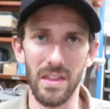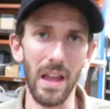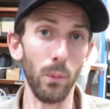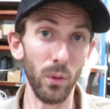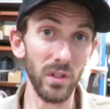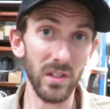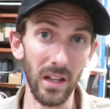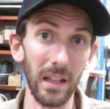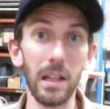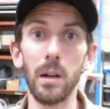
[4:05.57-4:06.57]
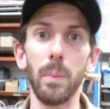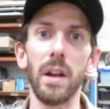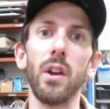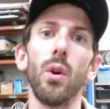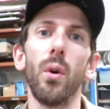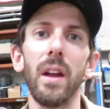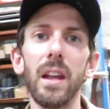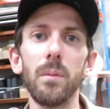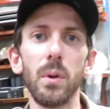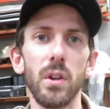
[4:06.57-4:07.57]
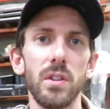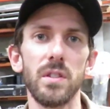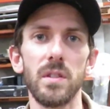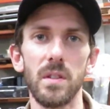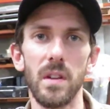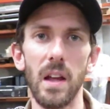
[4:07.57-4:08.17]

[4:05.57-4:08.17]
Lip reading: That was a little bit annoying because